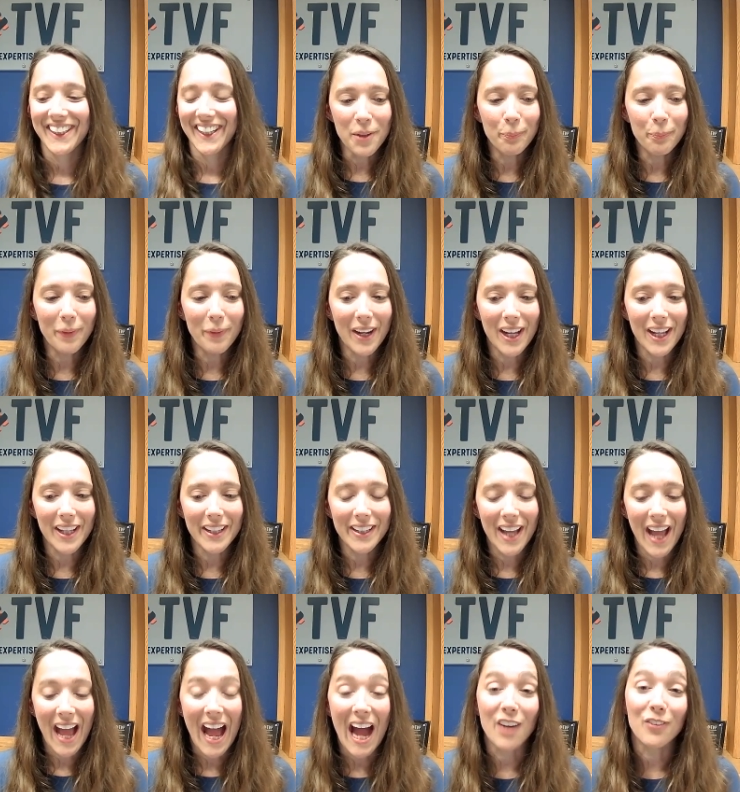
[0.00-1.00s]
But
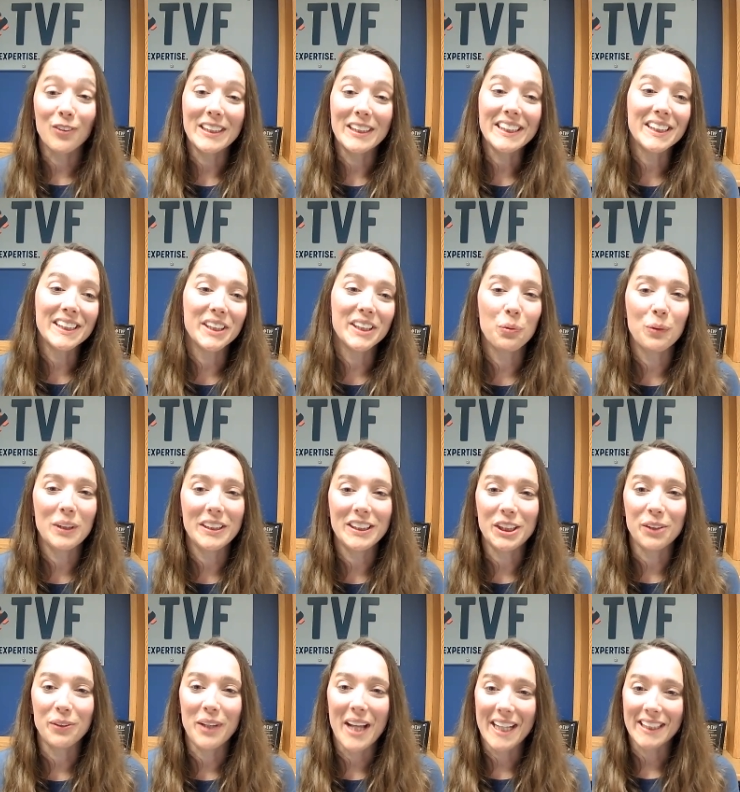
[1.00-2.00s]
I recently went
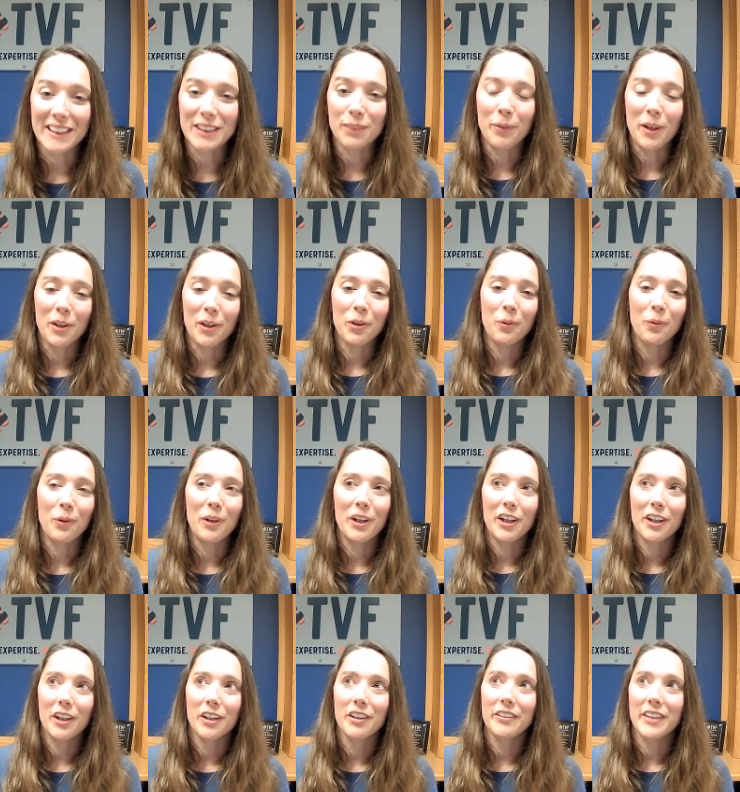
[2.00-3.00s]
to an expo
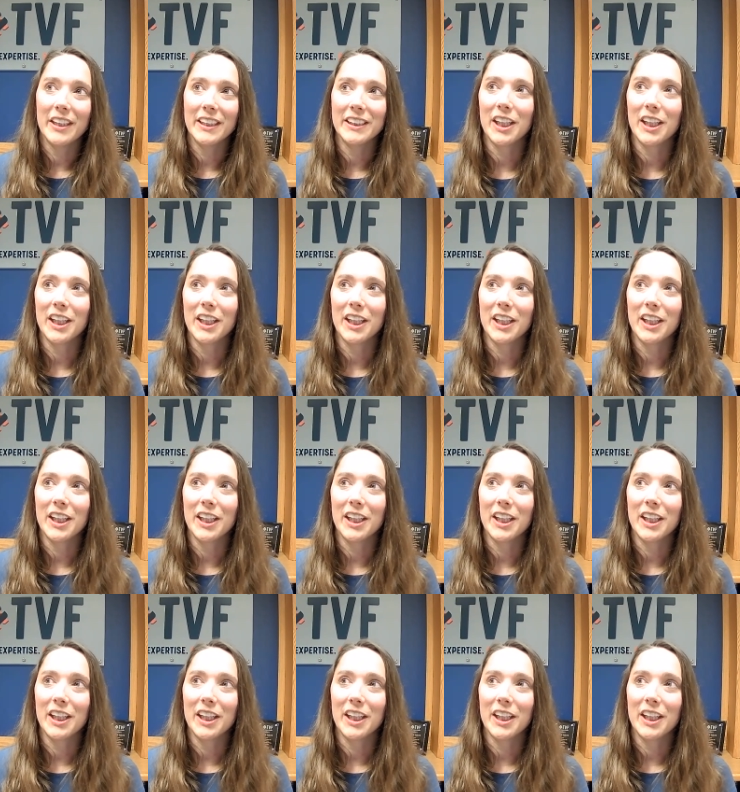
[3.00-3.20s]
where they